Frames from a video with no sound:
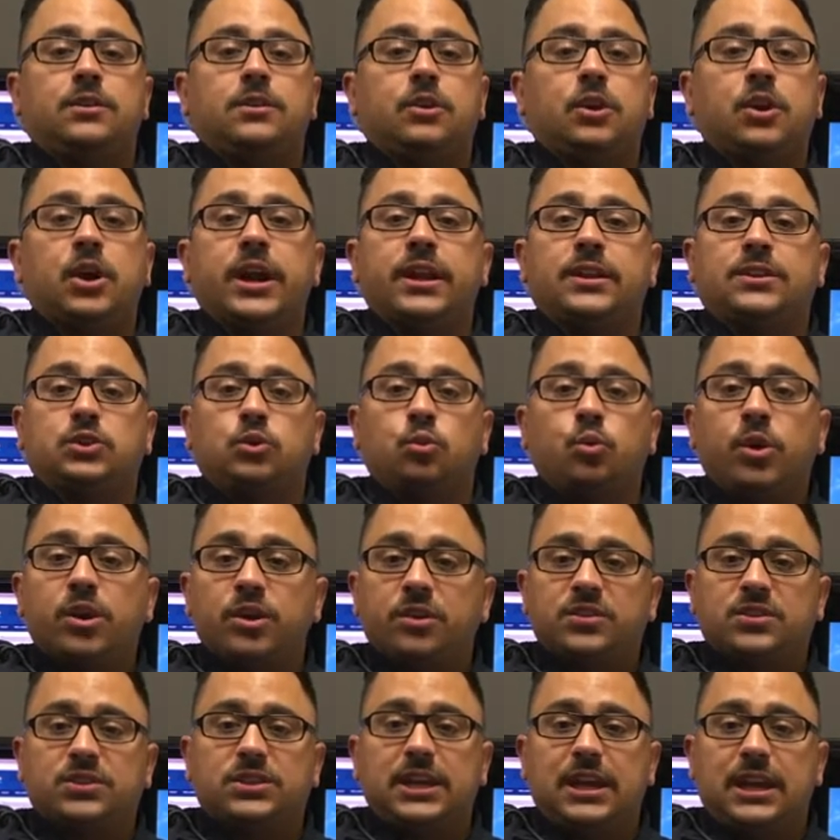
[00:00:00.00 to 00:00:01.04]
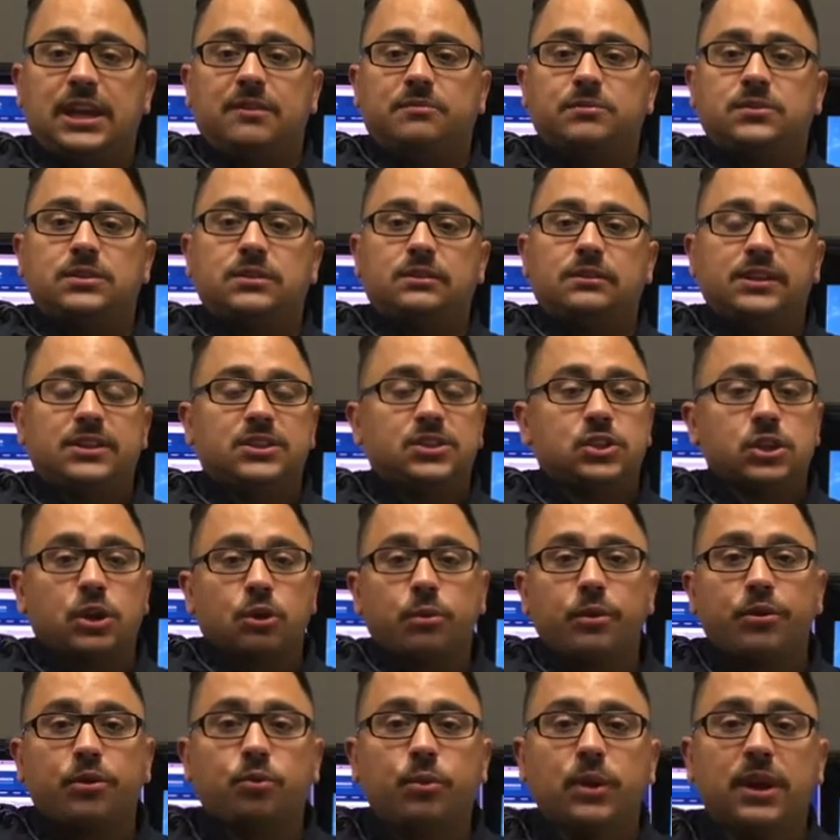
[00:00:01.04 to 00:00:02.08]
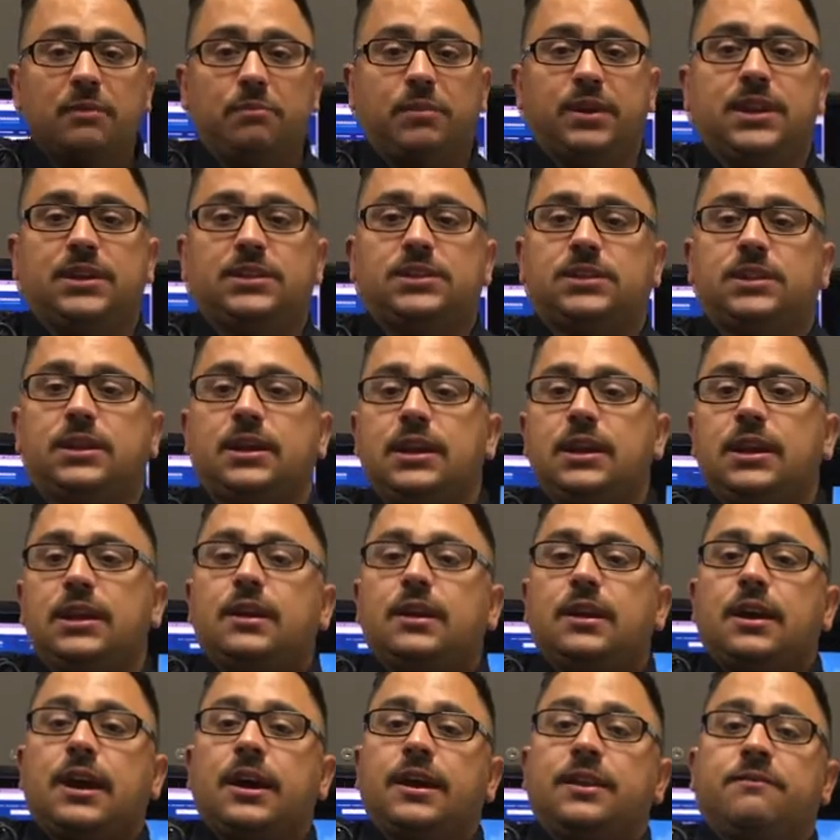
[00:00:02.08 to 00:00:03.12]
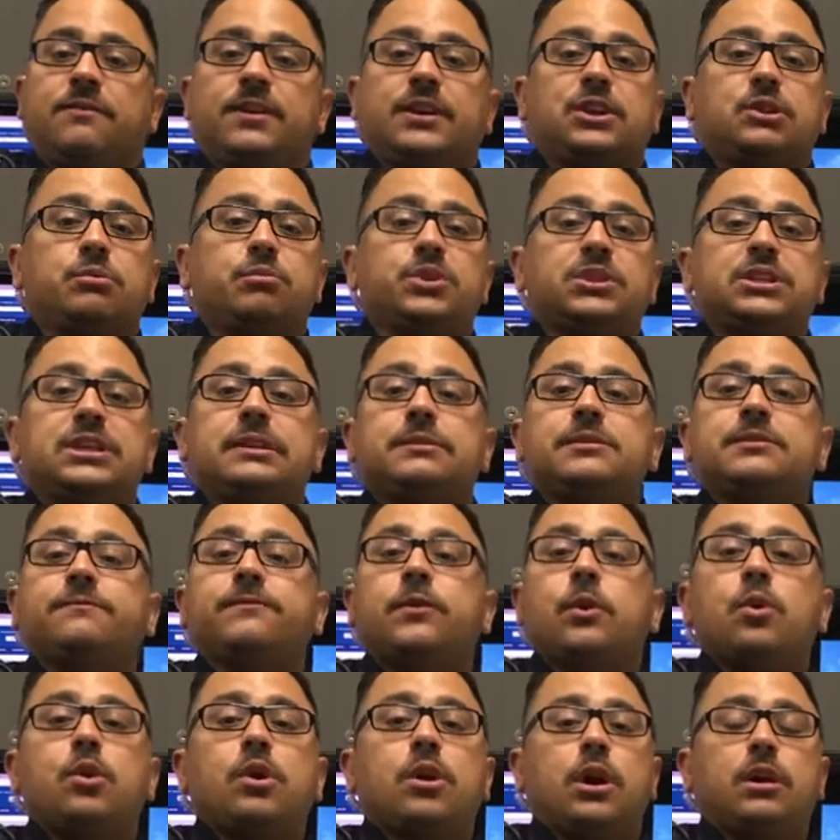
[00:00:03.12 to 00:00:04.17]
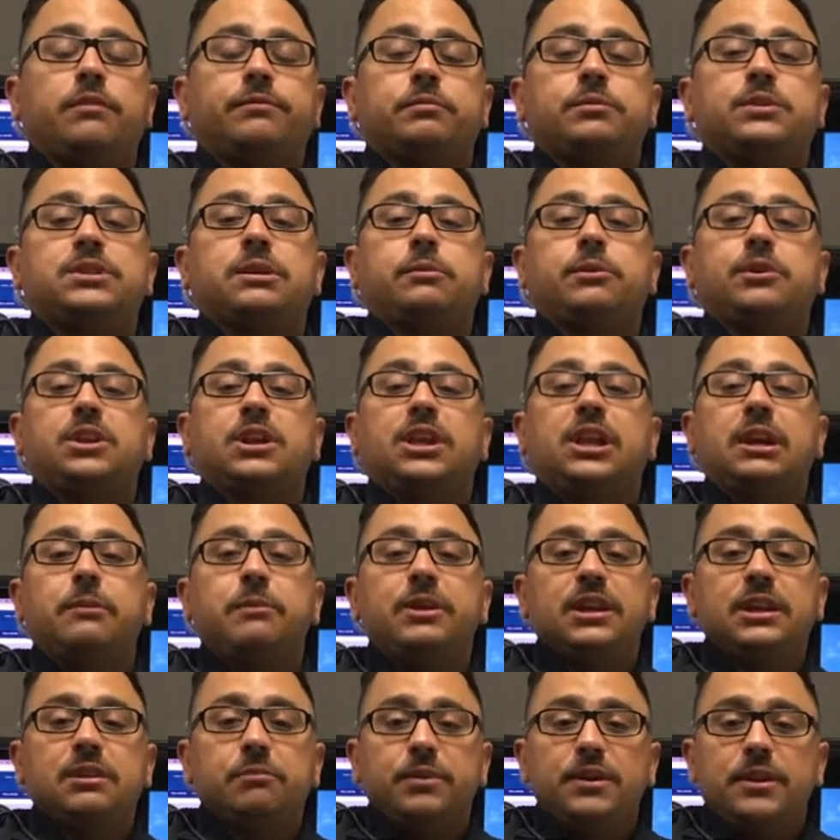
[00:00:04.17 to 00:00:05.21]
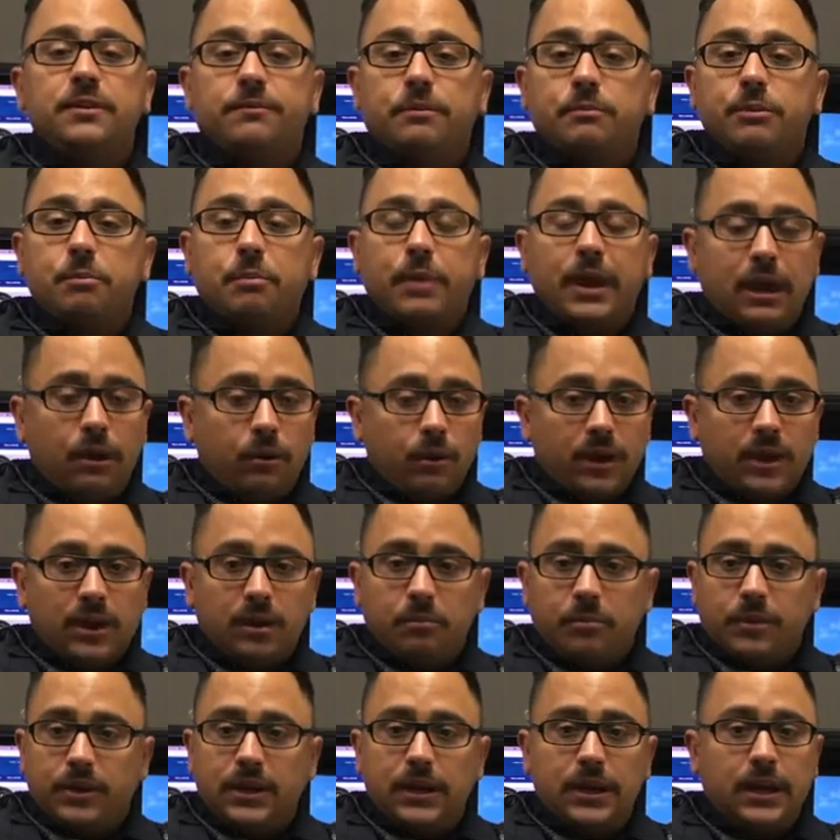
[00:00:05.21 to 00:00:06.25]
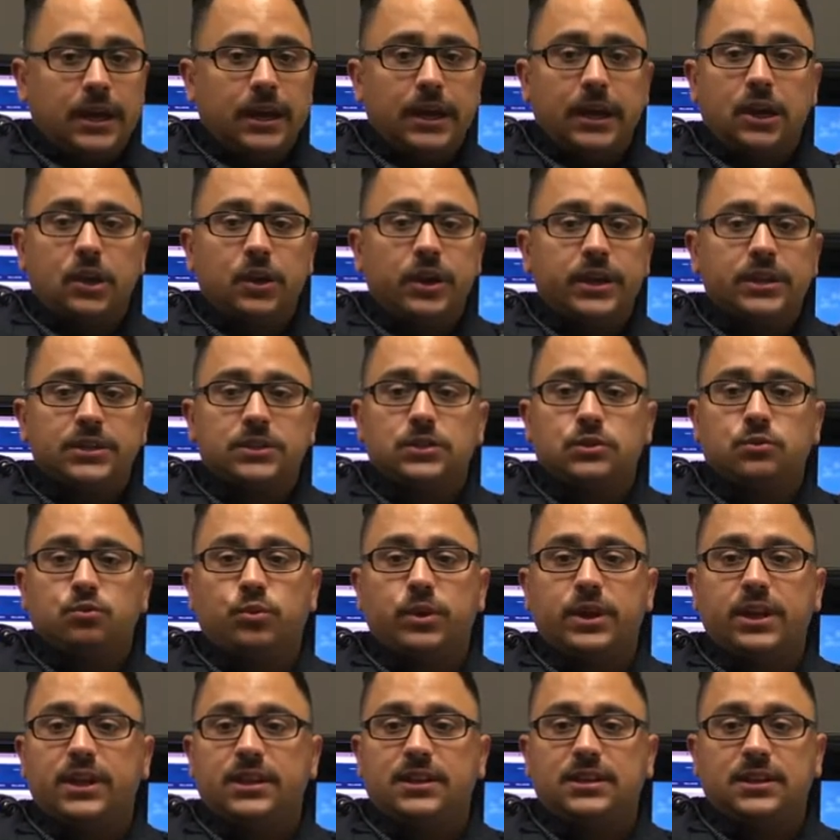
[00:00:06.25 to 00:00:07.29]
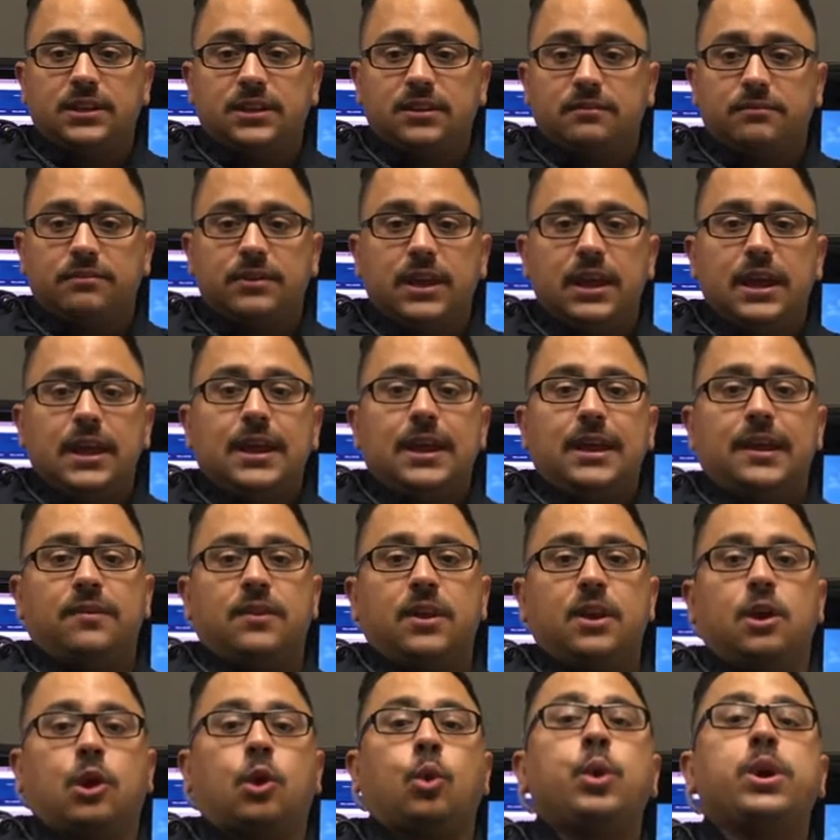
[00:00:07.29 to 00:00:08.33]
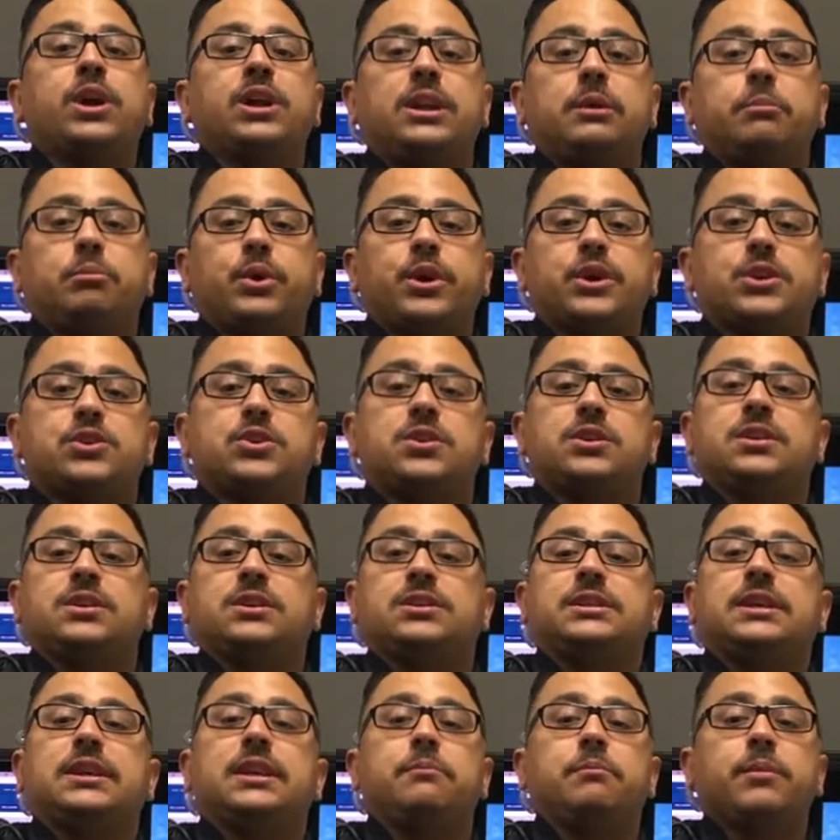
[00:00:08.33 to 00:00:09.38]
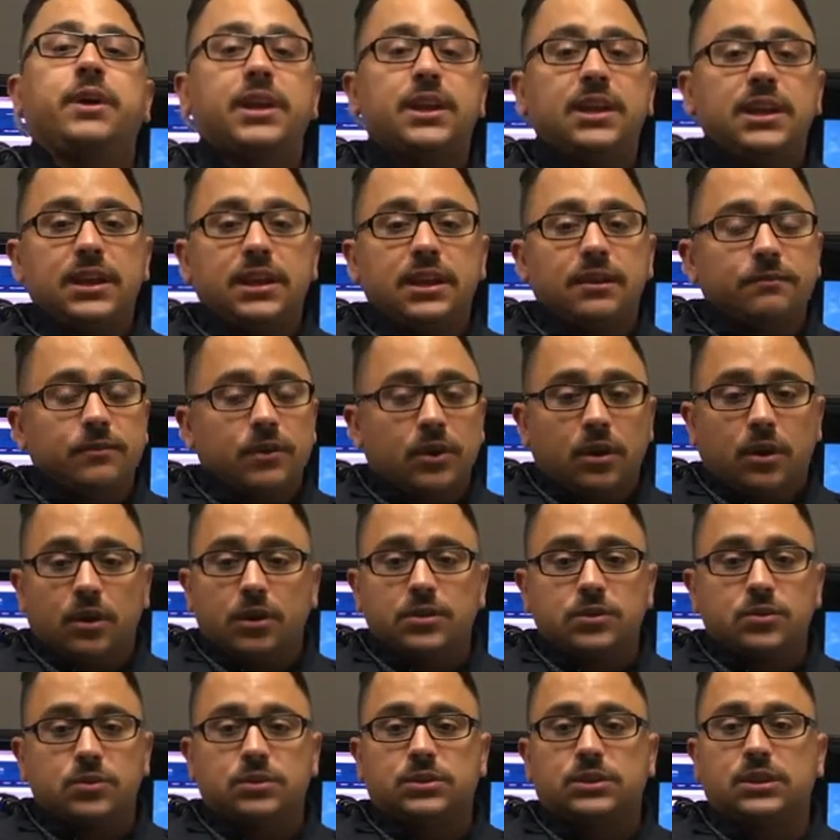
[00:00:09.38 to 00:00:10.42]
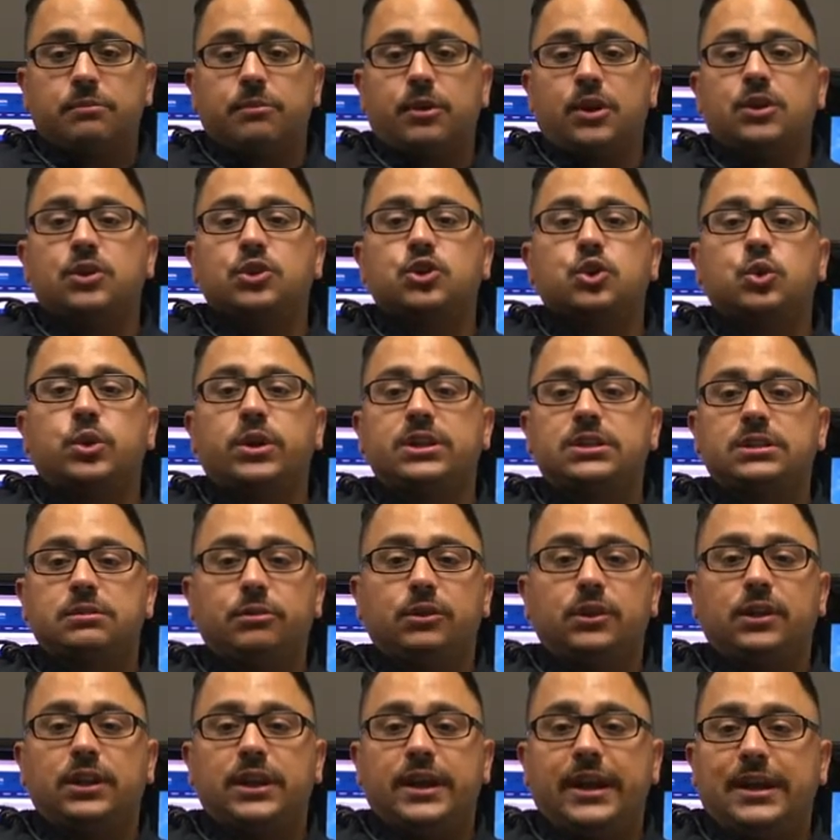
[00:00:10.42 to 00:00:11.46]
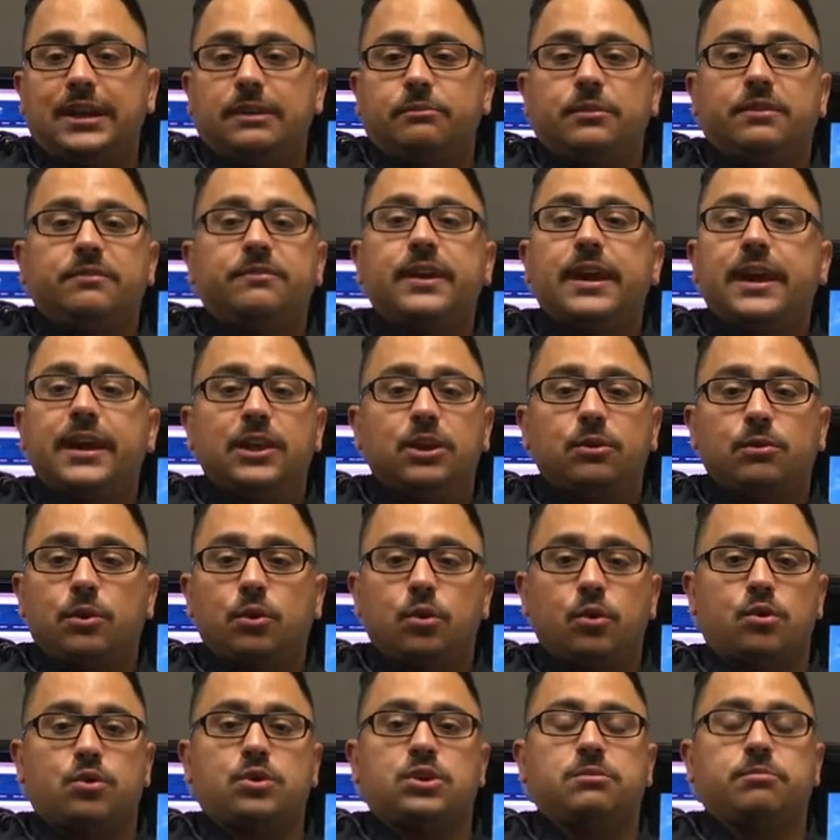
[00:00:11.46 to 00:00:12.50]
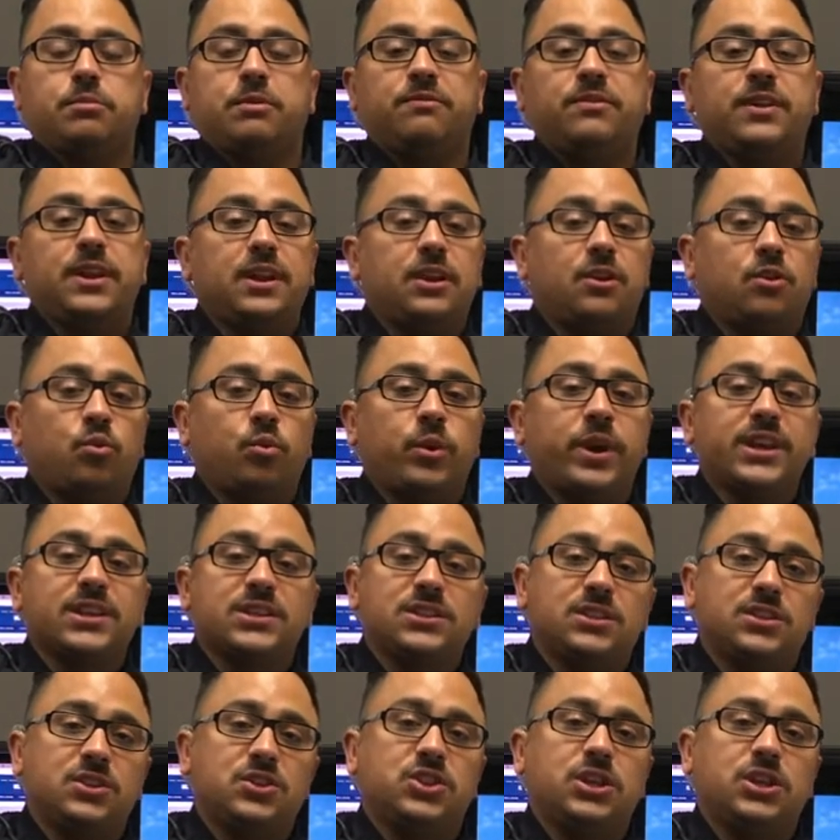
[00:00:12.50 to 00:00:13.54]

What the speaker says: Alright, so what are the scams? Let's start with threat-based. The victim receives a phone call from someone claiming to be from the power company, IRS, relative, and they are quickly pressured into sending money, gift cards, or some untraceable item of value in order to prevent arrest,